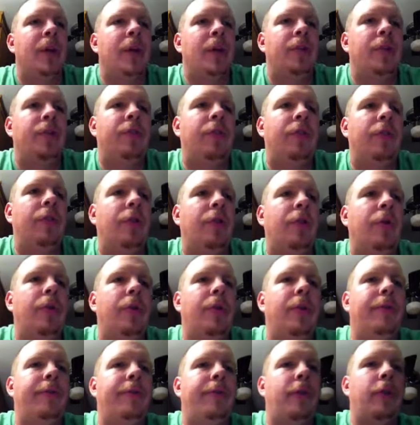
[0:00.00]
So
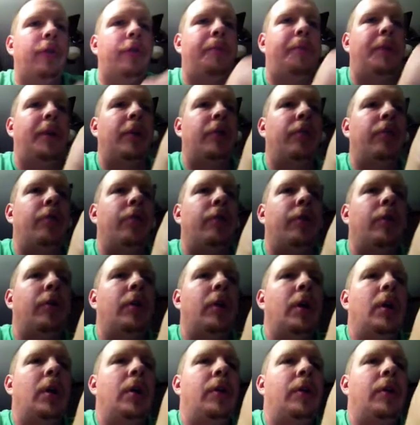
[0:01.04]
the first picture,